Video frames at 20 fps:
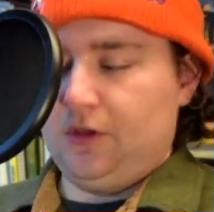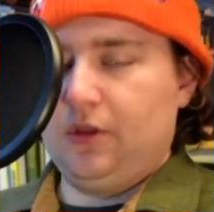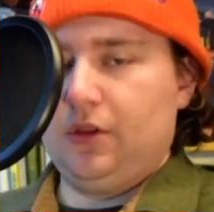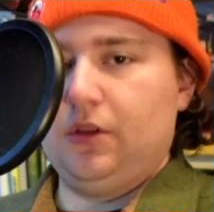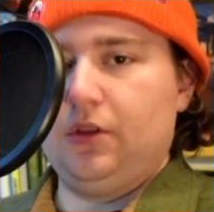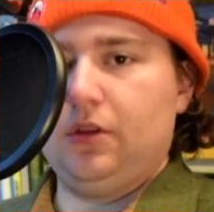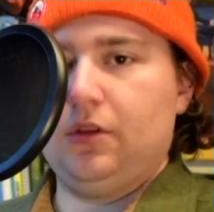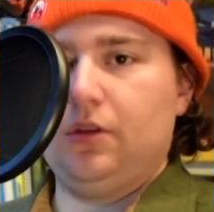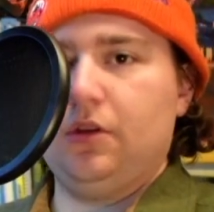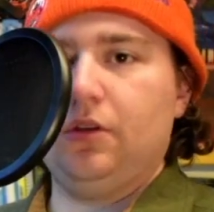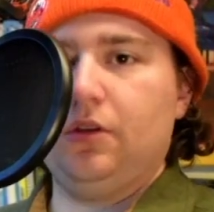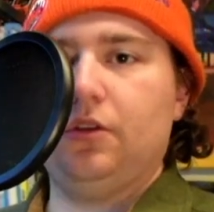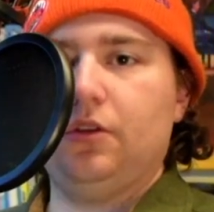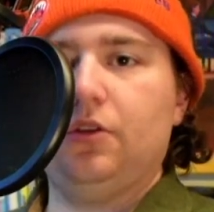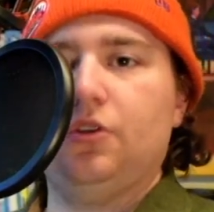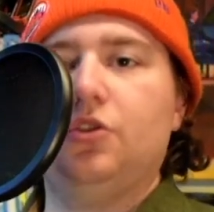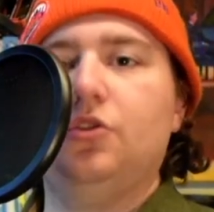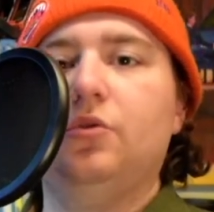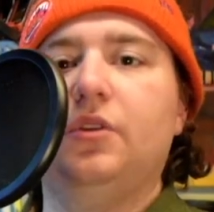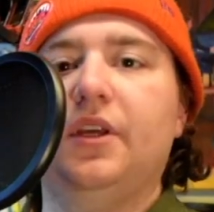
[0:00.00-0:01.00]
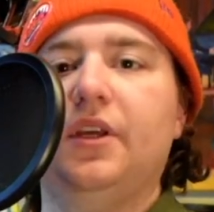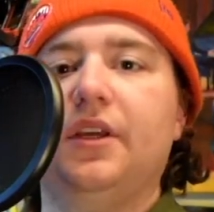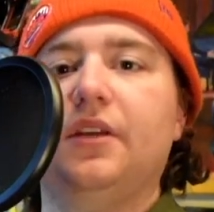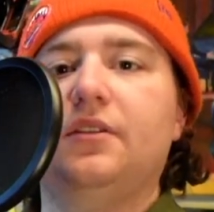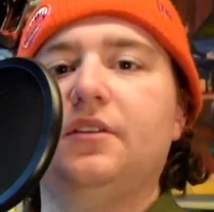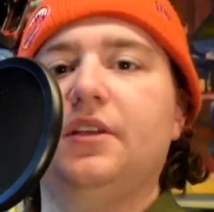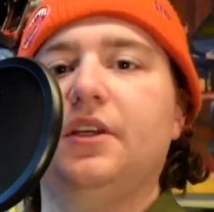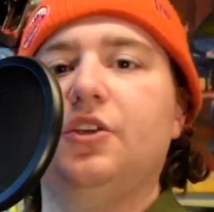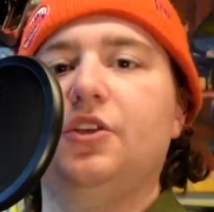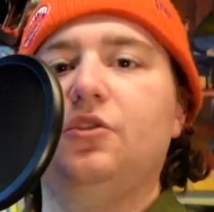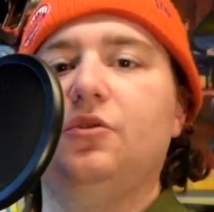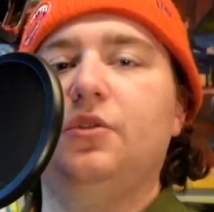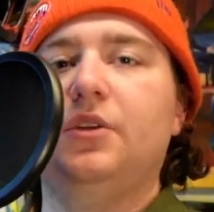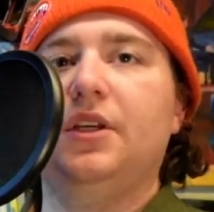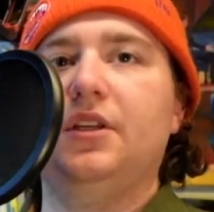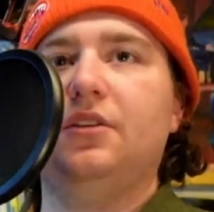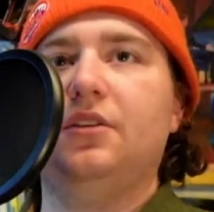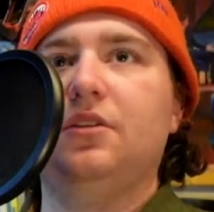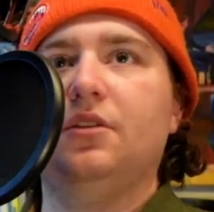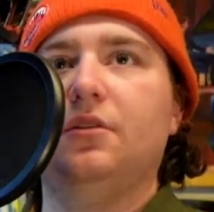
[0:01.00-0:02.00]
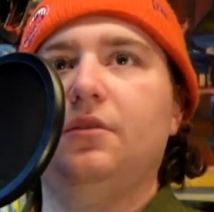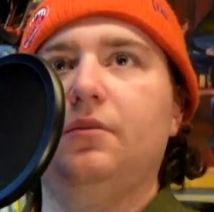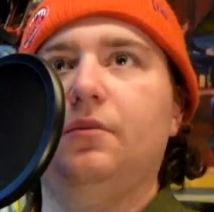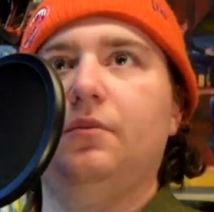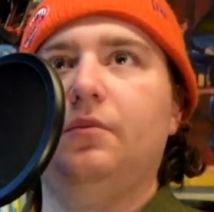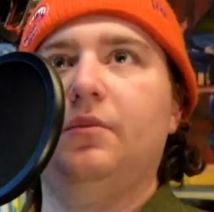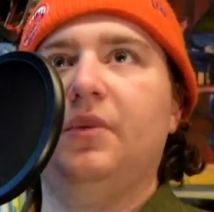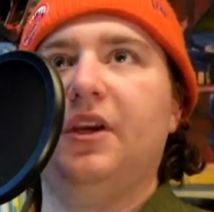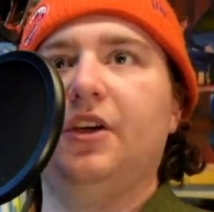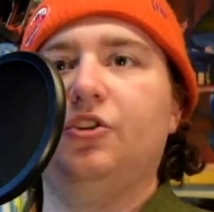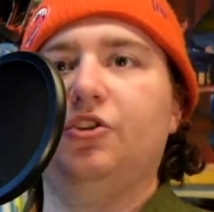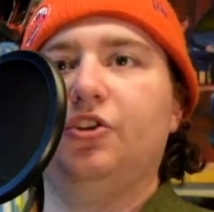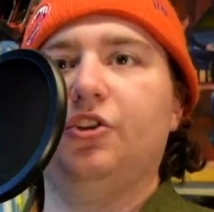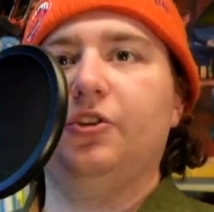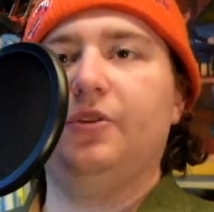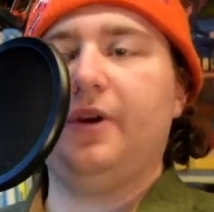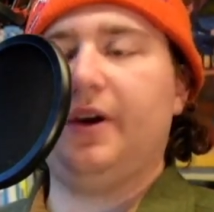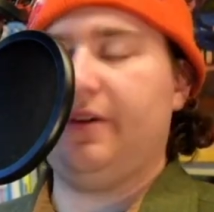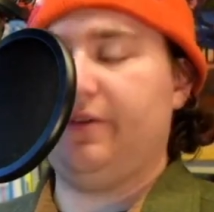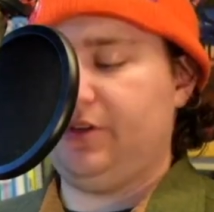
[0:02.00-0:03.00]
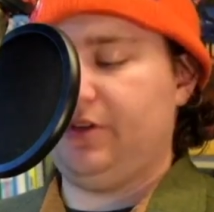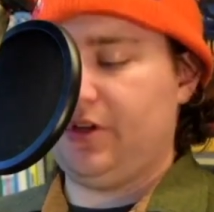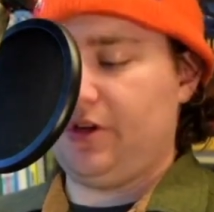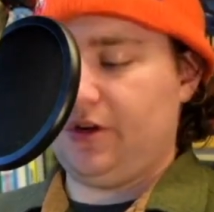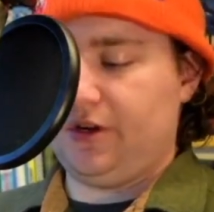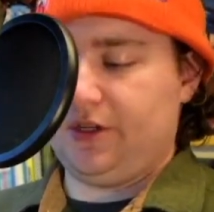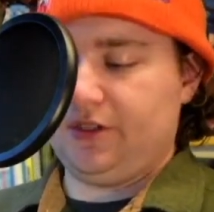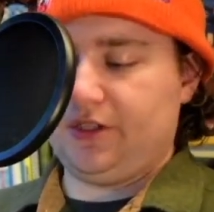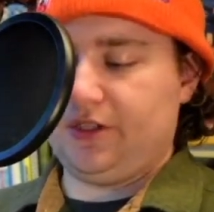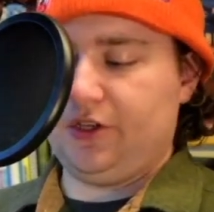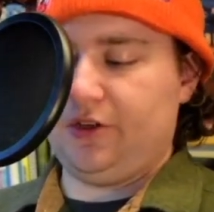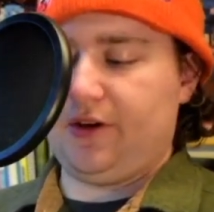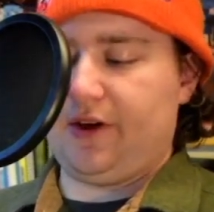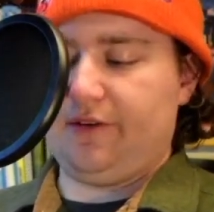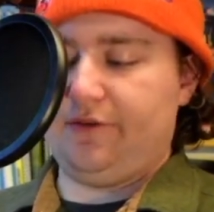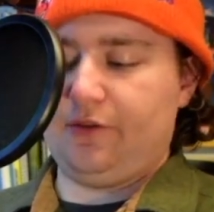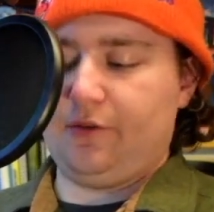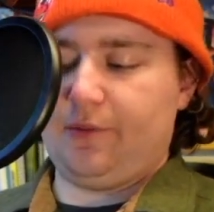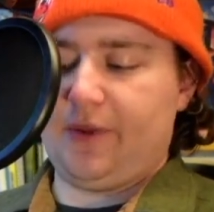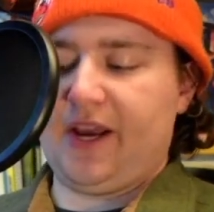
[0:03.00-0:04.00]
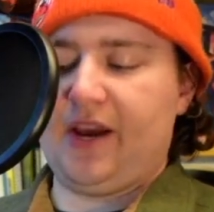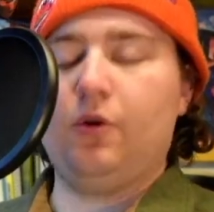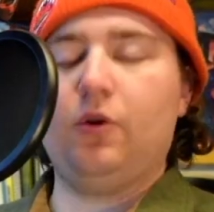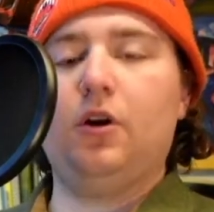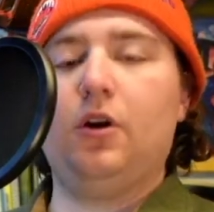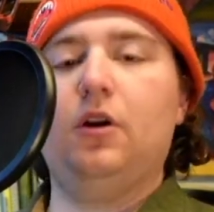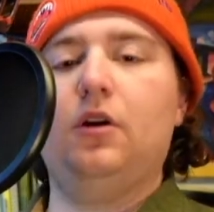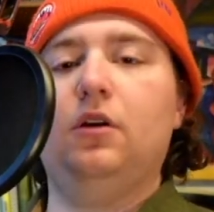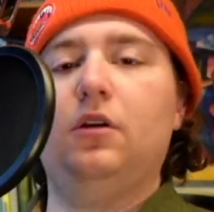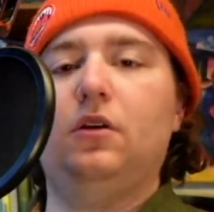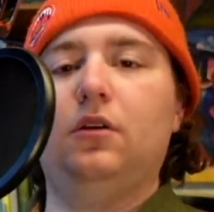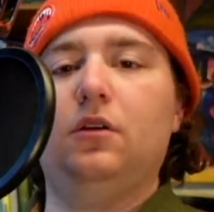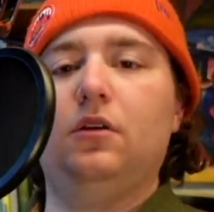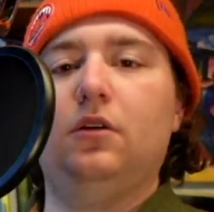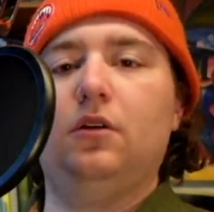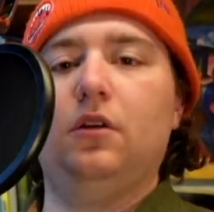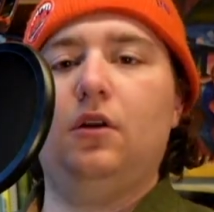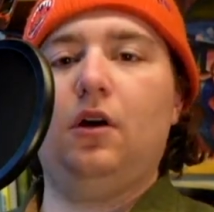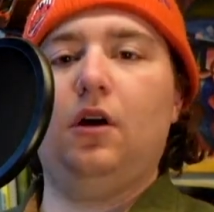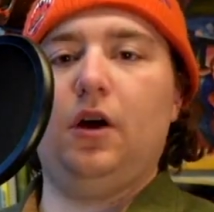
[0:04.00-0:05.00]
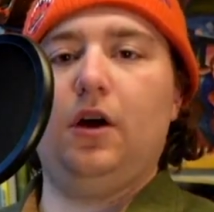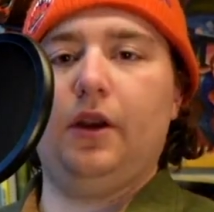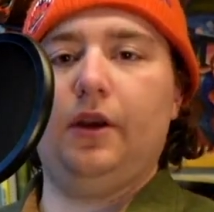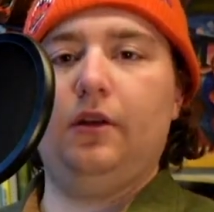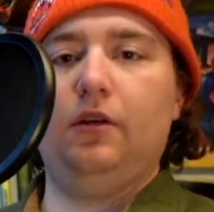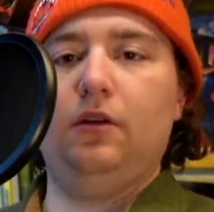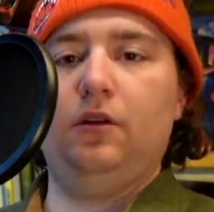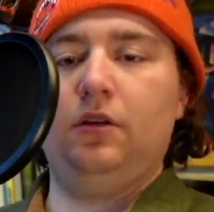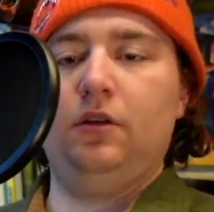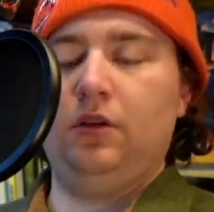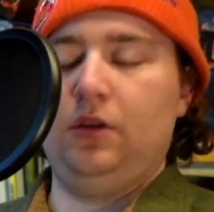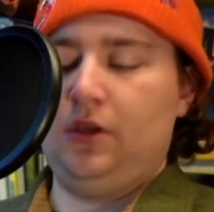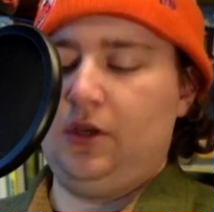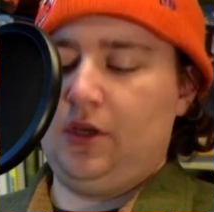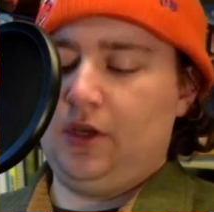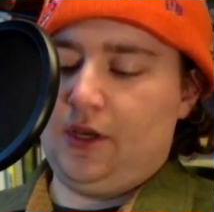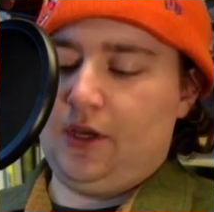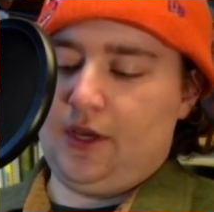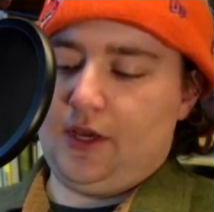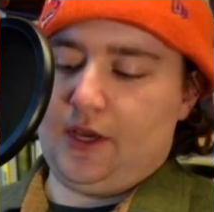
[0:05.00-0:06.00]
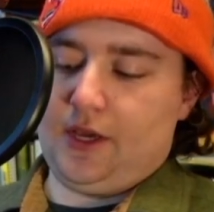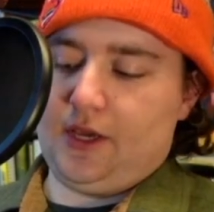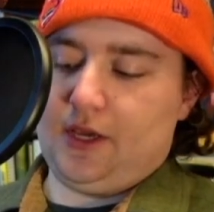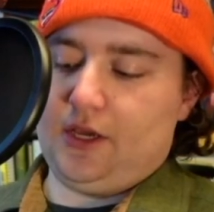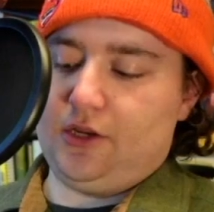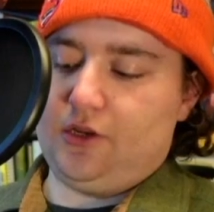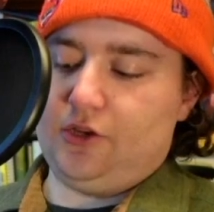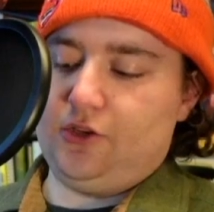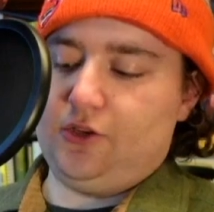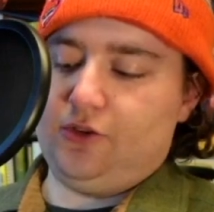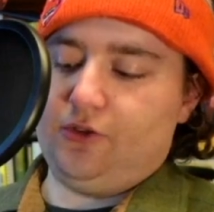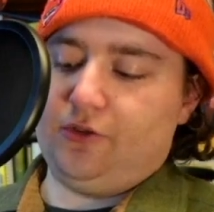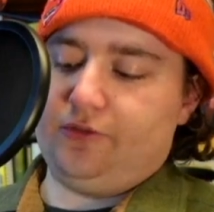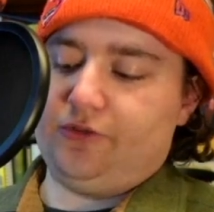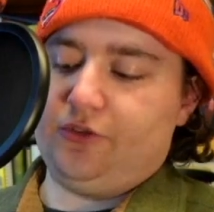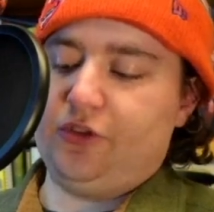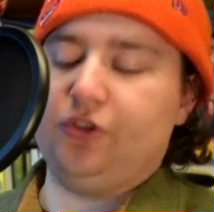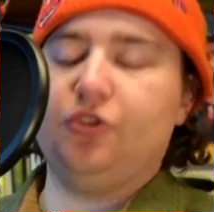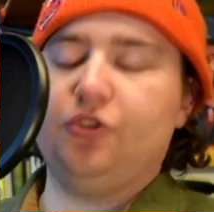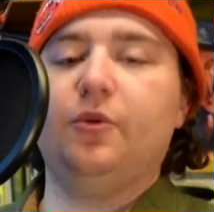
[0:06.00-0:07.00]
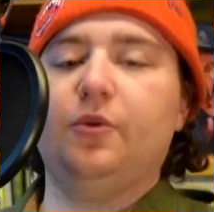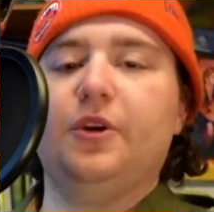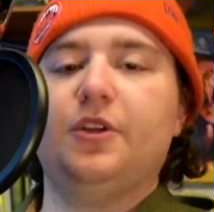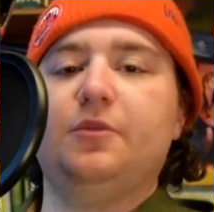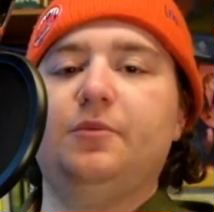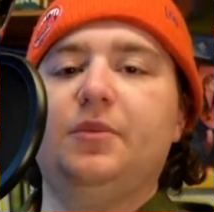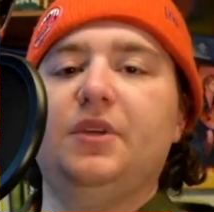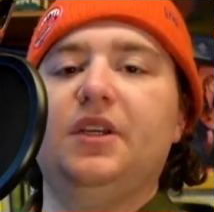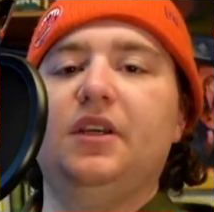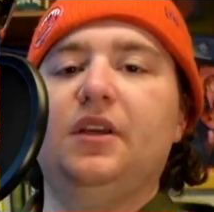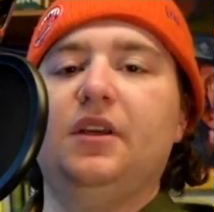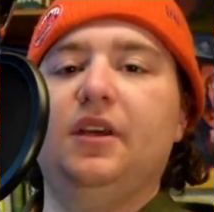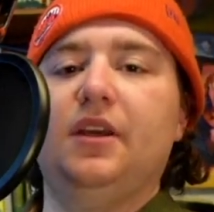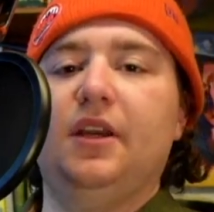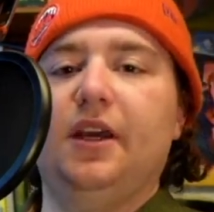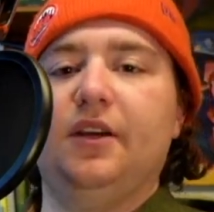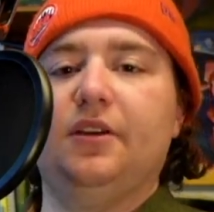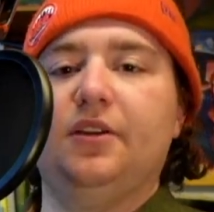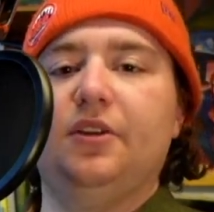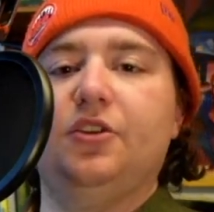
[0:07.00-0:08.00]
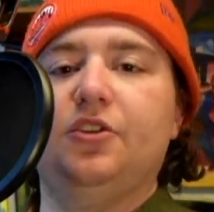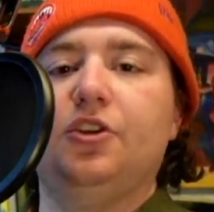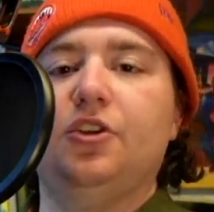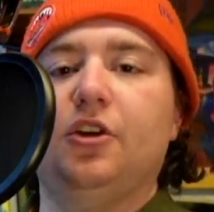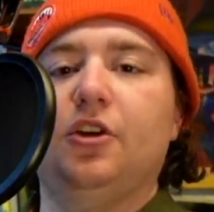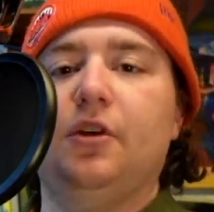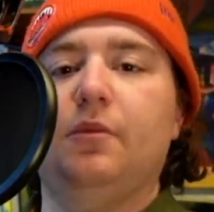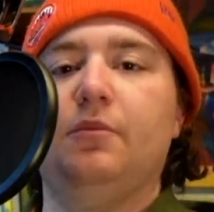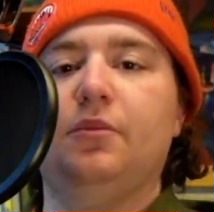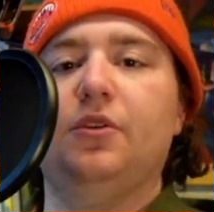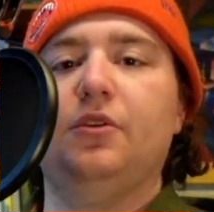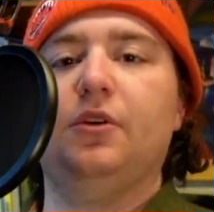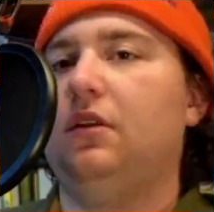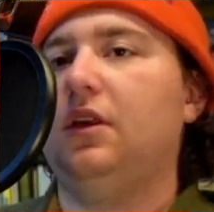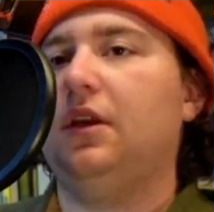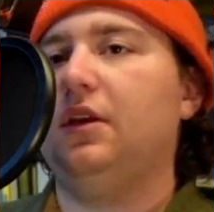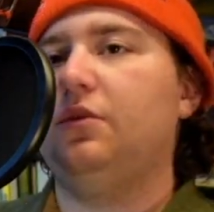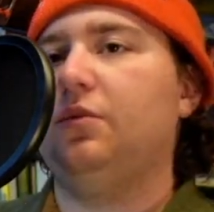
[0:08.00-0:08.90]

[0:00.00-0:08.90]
the two things that you need to make sure you have done is you have your power on and you have your USB connected to your computer.